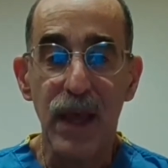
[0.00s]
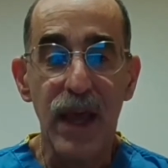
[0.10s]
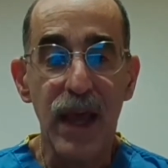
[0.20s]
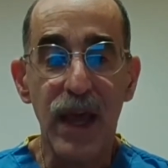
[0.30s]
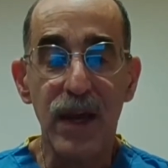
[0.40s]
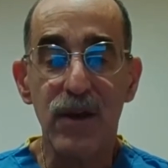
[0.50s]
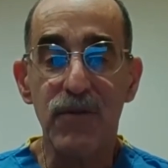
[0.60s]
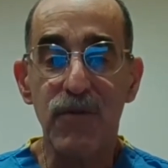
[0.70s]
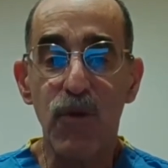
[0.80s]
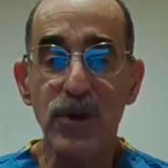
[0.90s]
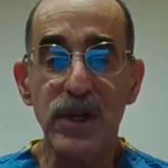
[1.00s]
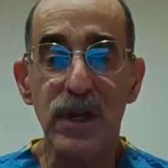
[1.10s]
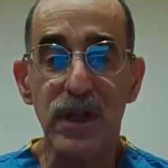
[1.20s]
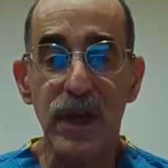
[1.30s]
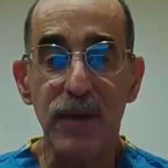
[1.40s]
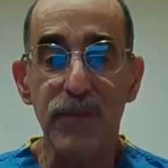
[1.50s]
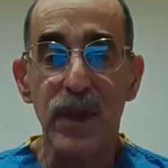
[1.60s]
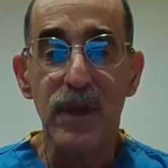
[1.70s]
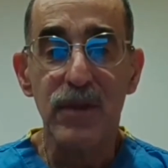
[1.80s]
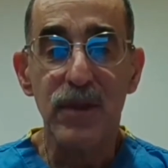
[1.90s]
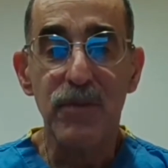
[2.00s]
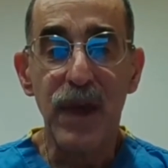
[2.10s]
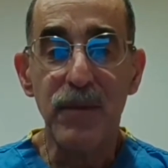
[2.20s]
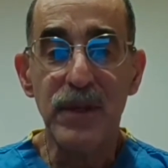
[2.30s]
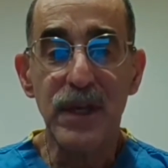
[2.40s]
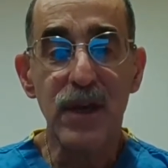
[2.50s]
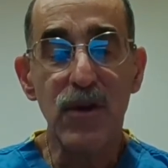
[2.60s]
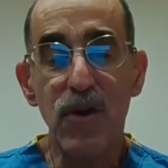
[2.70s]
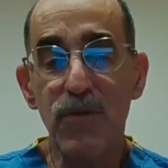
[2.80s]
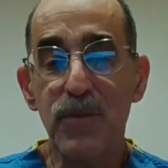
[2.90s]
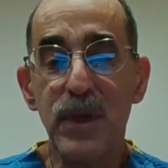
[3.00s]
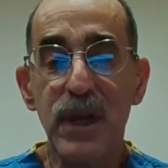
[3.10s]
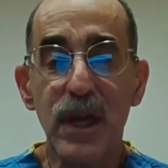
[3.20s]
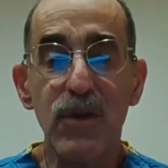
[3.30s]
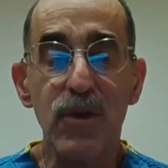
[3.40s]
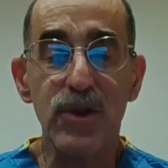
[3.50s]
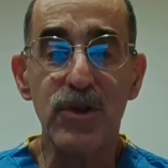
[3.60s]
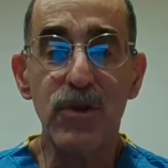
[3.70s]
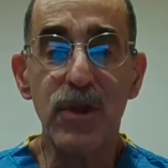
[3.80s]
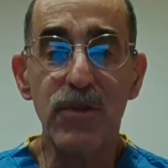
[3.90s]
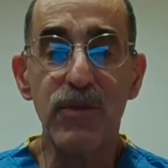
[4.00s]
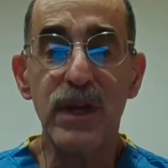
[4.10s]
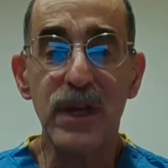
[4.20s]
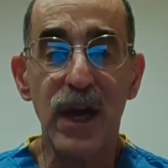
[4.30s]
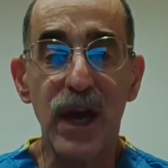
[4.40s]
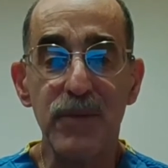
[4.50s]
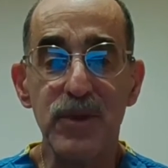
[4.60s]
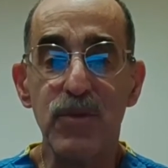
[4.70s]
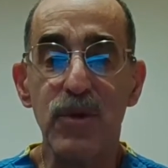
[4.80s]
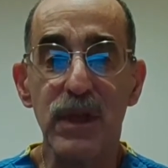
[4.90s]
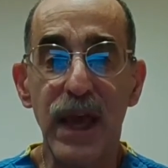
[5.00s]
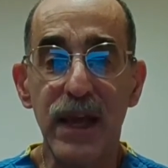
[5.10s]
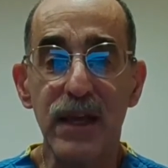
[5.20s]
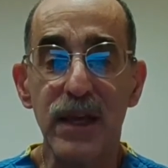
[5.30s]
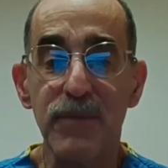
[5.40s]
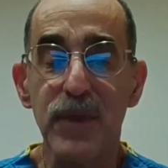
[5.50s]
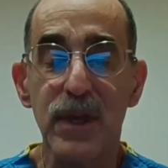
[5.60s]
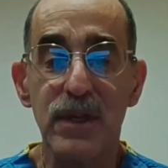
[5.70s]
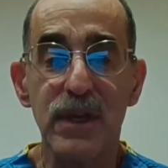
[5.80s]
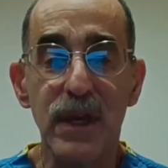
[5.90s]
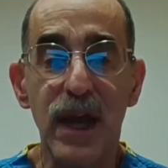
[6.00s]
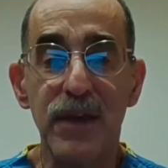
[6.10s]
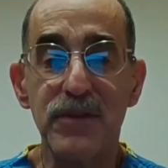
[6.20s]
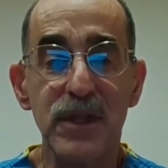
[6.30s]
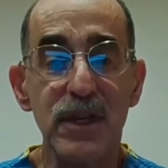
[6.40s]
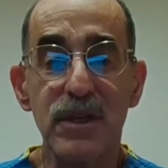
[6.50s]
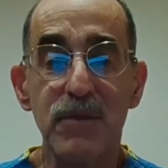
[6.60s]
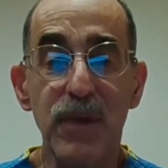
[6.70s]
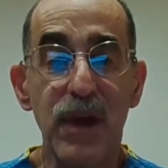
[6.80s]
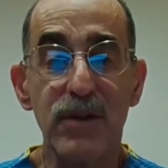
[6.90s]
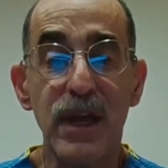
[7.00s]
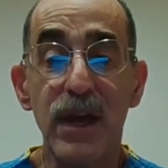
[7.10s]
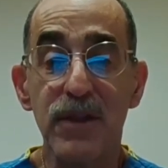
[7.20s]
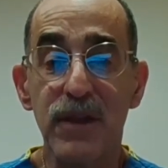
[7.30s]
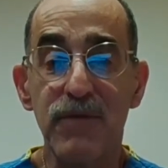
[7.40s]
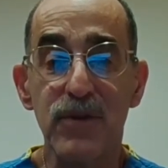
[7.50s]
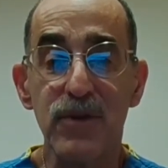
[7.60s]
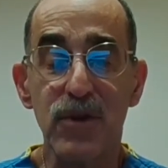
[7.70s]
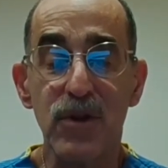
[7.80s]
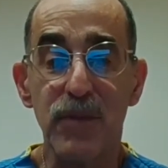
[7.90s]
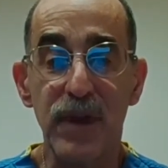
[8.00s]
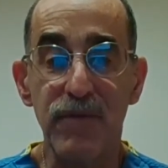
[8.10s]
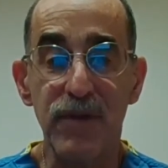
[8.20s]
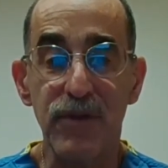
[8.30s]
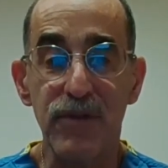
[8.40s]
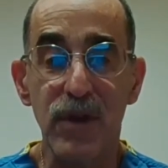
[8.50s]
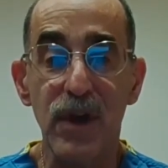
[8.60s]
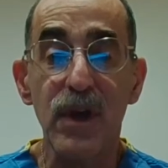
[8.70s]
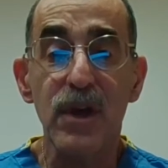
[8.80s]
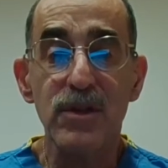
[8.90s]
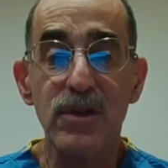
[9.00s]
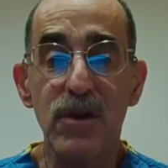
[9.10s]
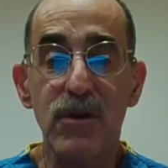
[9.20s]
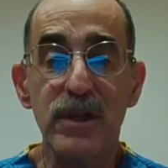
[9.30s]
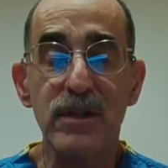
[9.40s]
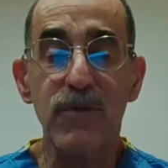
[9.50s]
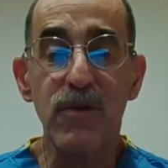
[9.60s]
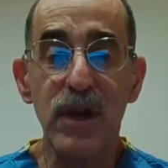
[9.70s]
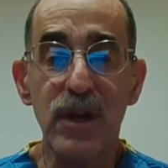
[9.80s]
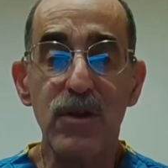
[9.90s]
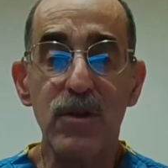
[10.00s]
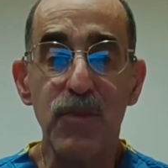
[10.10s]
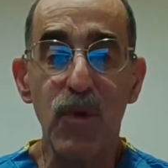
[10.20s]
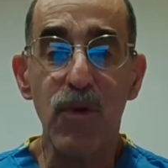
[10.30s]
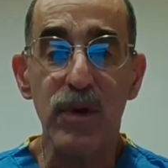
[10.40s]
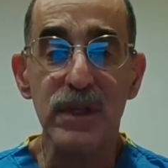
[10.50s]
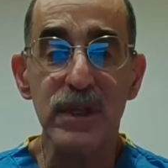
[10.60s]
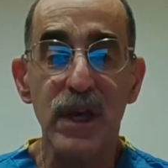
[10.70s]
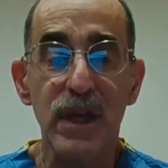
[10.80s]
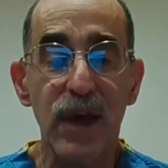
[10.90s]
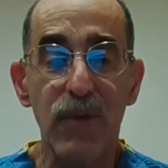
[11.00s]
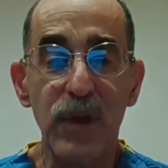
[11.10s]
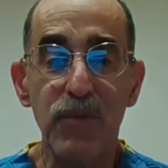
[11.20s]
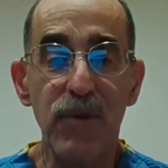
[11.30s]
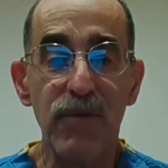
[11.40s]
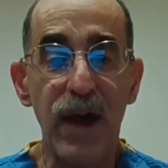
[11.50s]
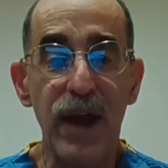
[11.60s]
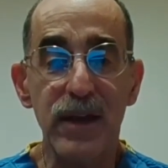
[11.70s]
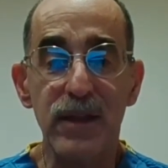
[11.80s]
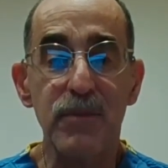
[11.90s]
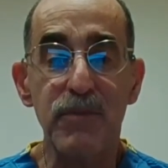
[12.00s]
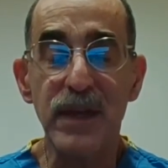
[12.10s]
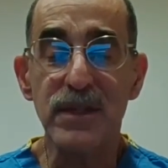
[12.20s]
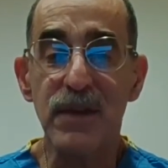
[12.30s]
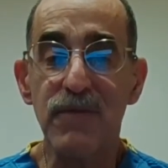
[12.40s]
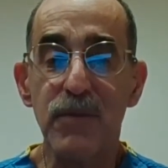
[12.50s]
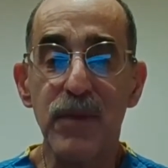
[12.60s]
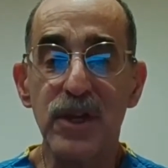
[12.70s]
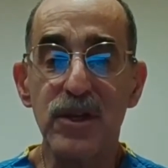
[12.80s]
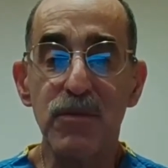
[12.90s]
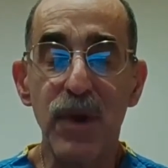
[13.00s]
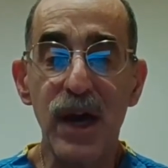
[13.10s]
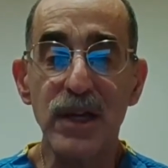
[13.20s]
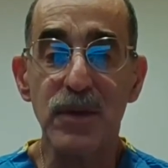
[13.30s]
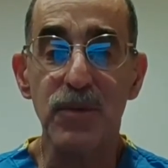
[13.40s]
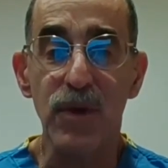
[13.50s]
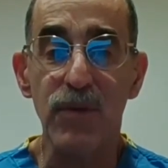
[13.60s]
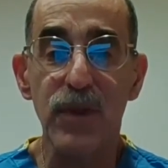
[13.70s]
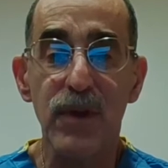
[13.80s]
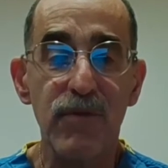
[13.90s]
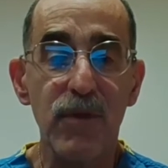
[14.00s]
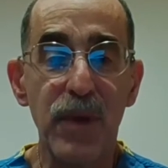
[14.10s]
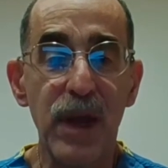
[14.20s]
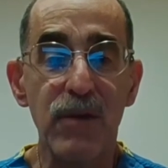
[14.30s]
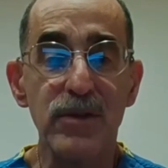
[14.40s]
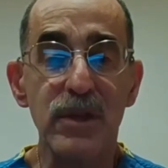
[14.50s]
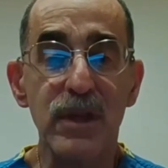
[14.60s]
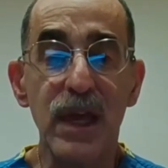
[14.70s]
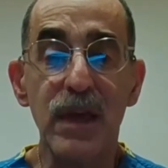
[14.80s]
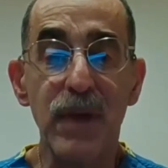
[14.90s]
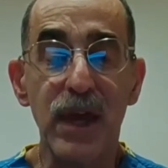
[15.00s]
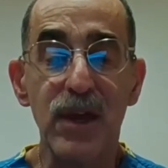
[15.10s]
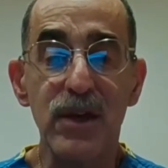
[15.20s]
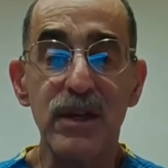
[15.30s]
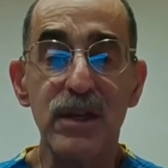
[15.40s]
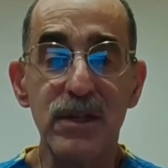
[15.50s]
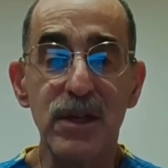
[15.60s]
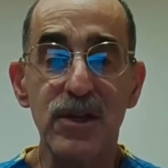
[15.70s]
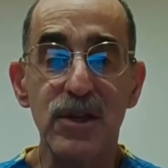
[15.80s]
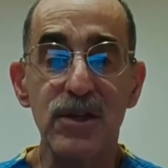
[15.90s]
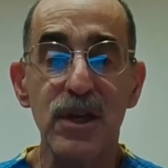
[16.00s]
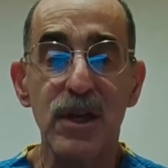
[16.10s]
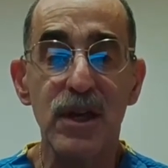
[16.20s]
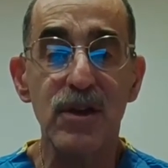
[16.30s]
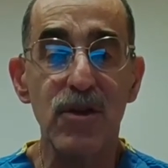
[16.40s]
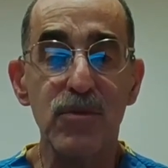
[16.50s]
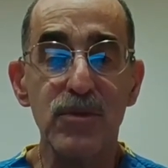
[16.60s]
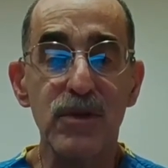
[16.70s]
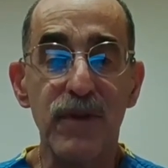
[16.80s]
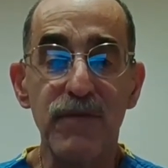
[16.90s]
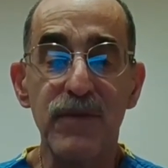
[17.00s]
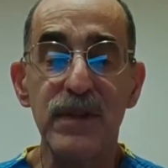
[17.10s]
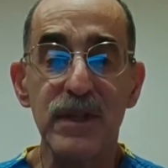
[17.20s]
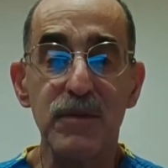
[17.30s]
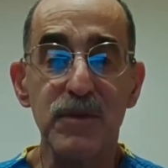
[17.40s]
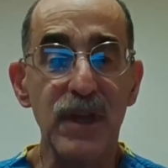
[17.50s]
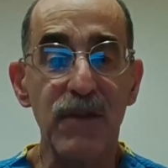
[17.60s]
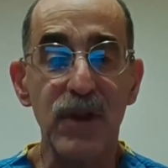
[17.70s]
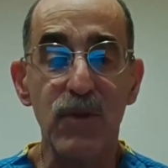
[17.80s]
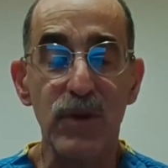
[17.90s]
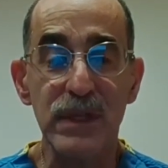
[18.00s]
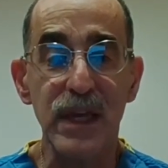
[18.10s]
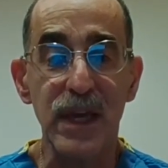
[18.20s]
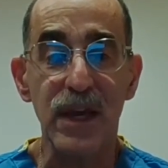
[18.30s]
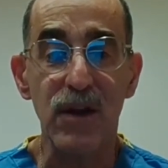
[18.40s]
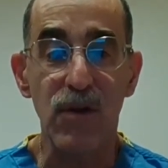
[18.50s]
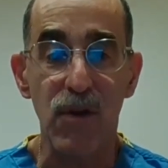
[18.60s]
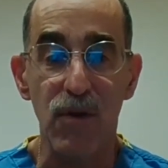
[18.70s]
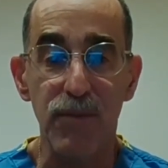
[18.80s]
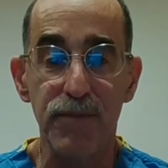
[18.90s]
And unfortunately, the babies that go home from the NICU are 2 to 3 times more likely to die of SIDS compared to healthy full-term infants. So it's of critical importance that we provide the best information possible for parents so they can make good decisions in terms of infant sleep safety once they get home.